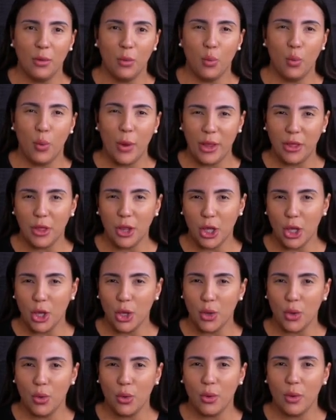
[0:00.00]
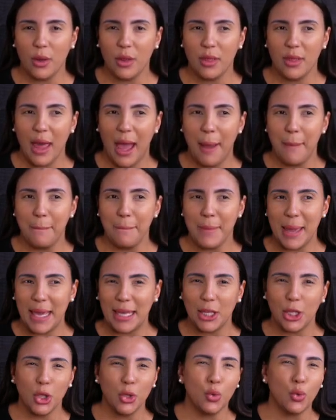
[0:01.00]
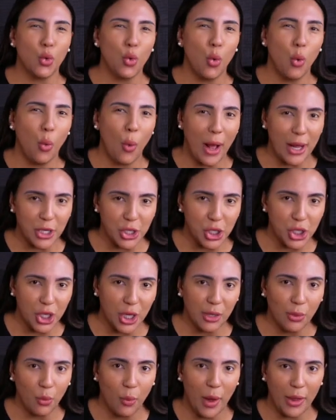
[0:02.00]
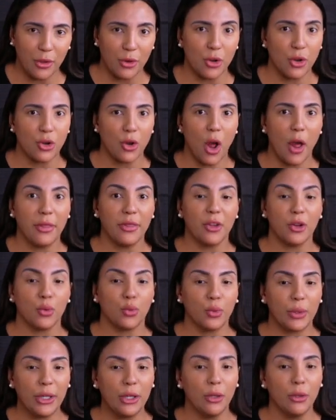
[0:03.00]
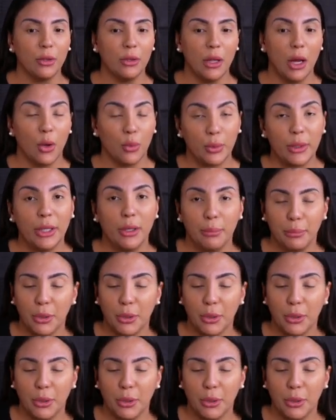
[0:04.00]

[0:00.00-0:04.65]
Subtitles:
with you that make you question whether or not they're a real